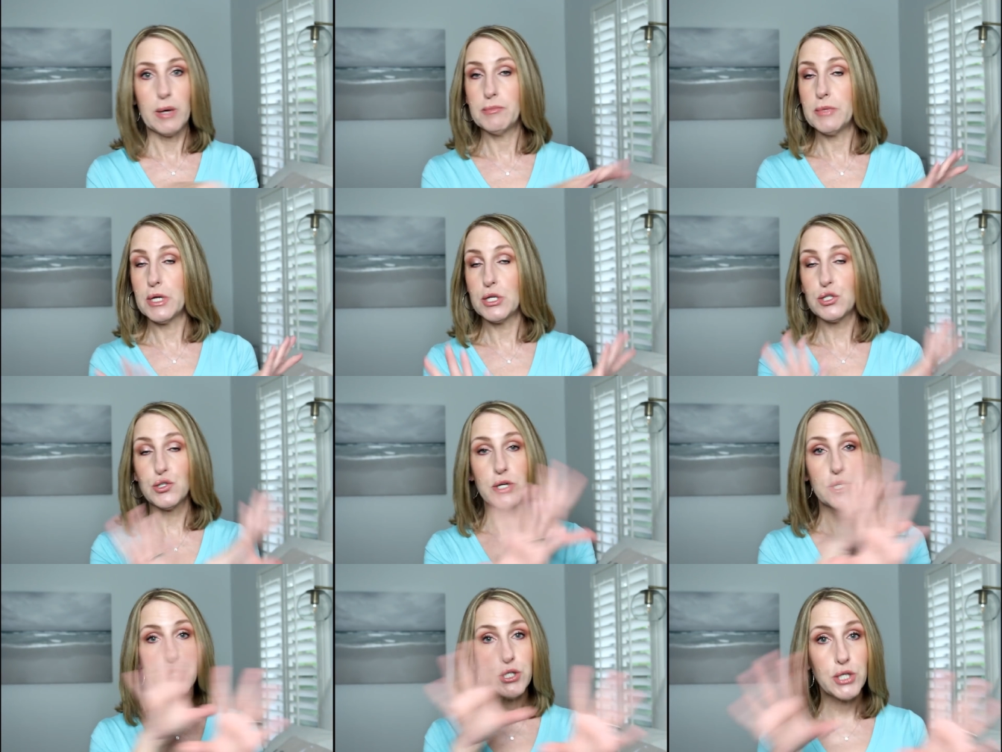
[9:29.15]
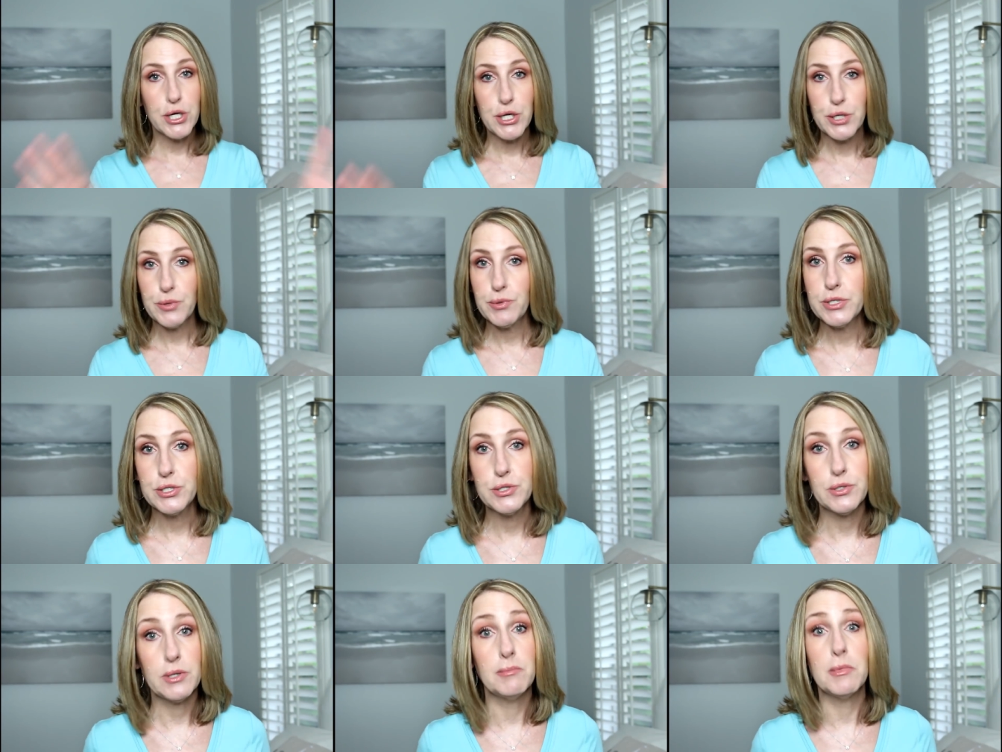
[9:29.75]
I'm not trying to talk you
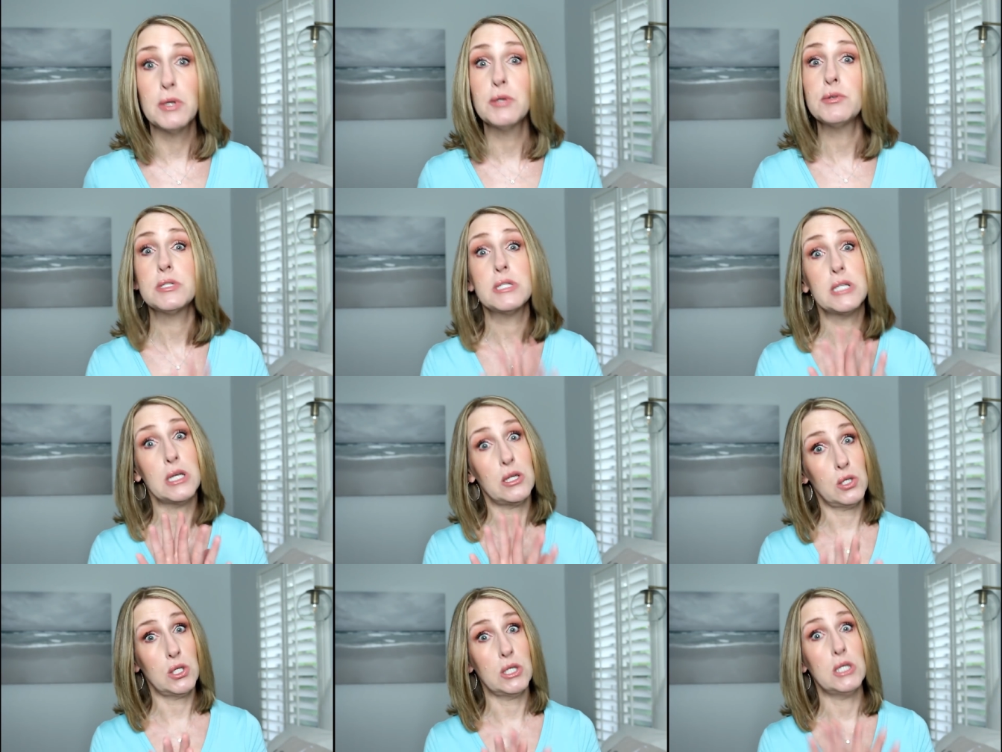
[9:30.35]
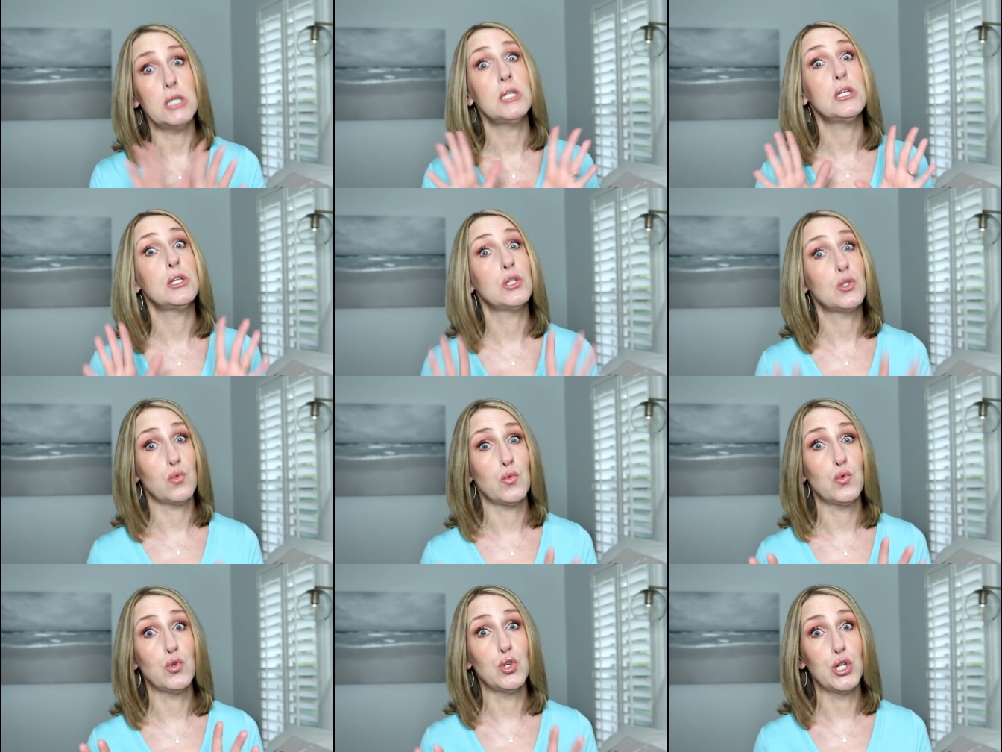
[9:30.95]
into it. I'm just telling you, it
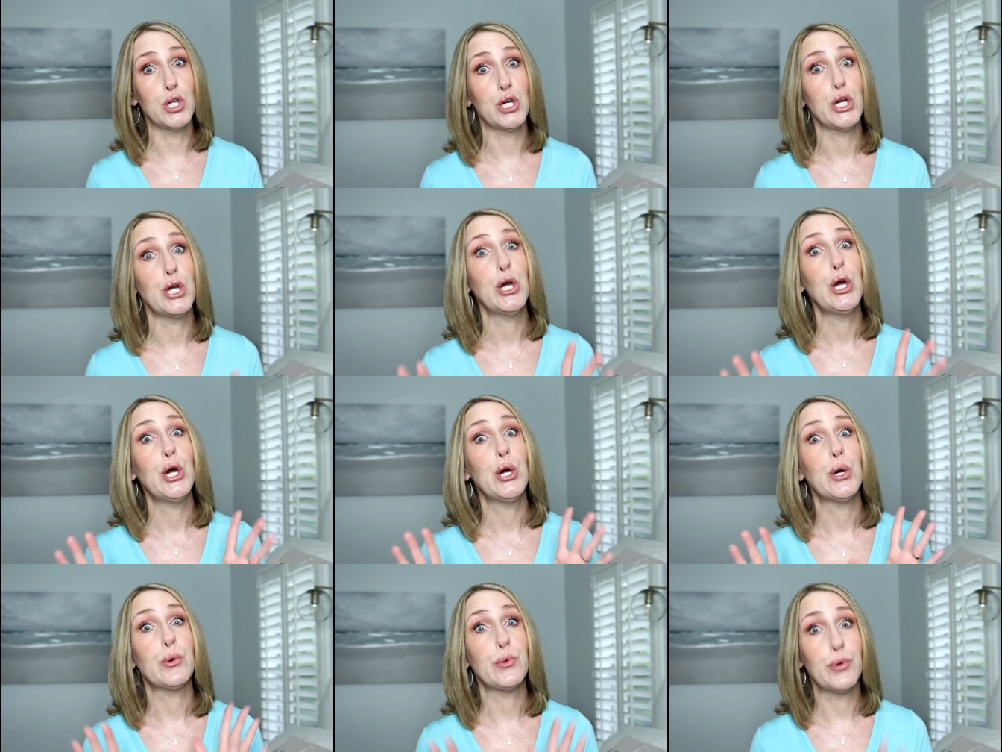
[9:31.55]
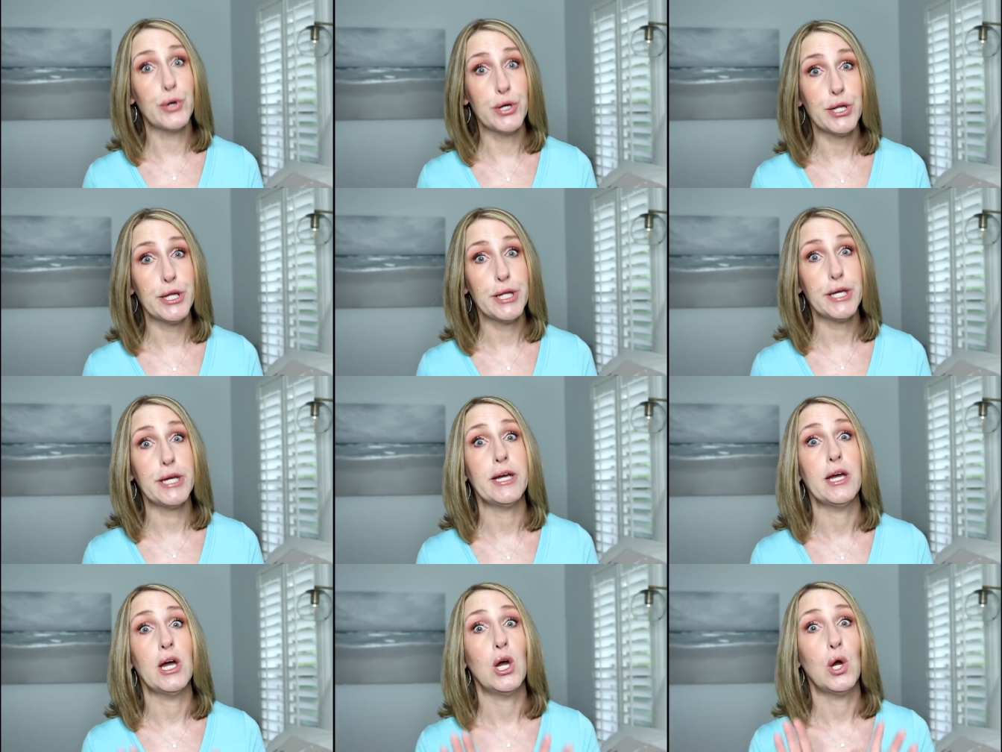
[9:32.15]
is really,
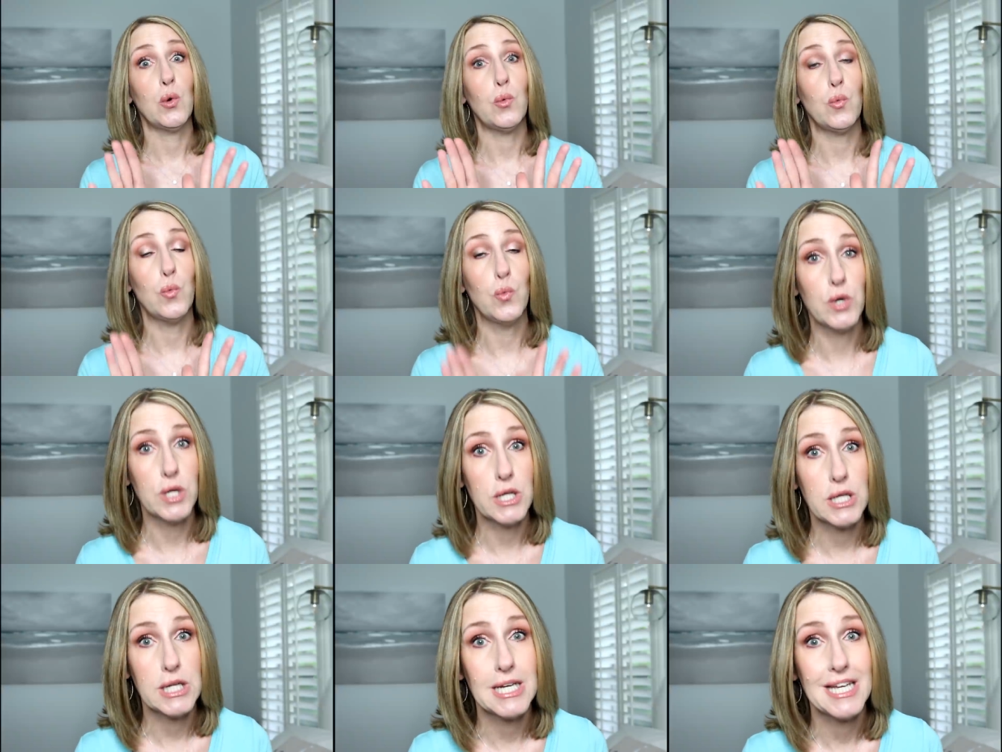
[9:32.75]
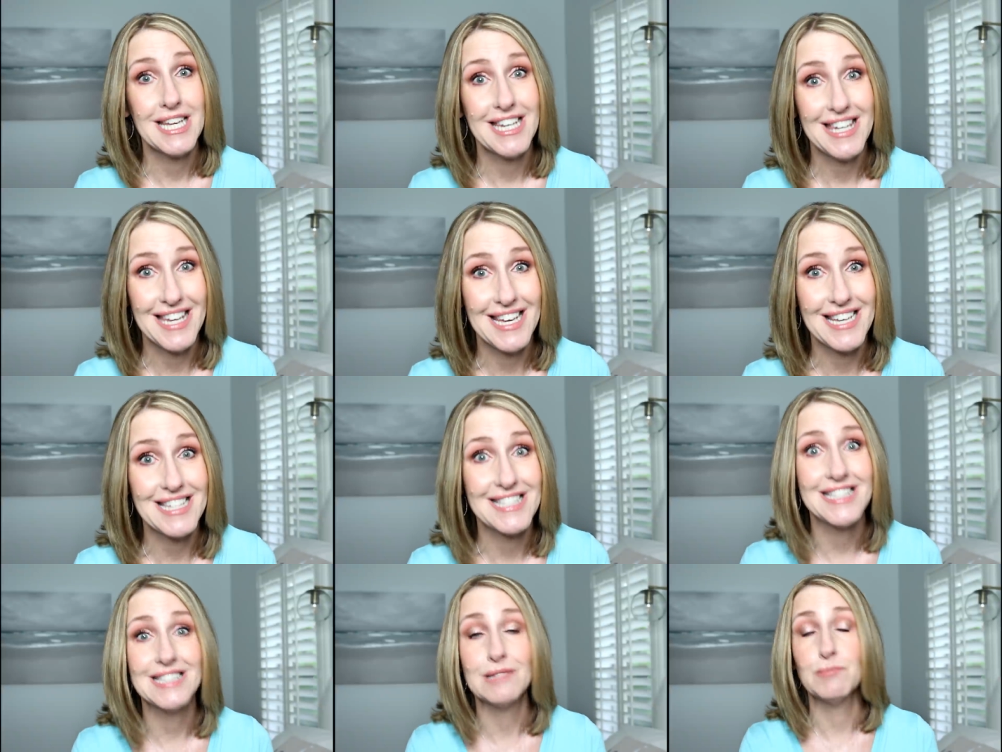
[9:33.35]
really, really nice.